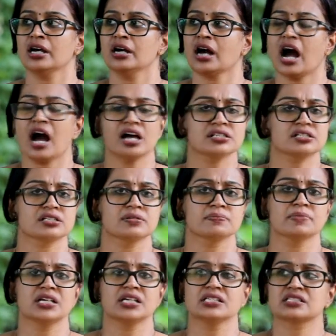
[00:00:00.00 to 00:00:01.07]
Art
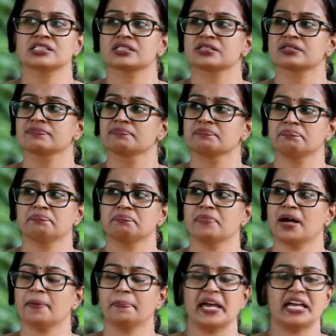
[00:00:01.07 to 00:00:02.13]
means
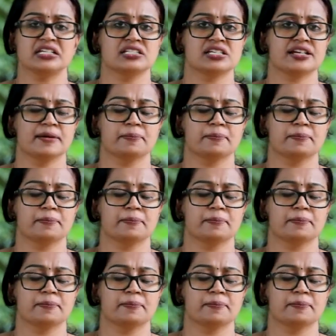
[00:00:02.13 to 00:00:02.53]
a painting,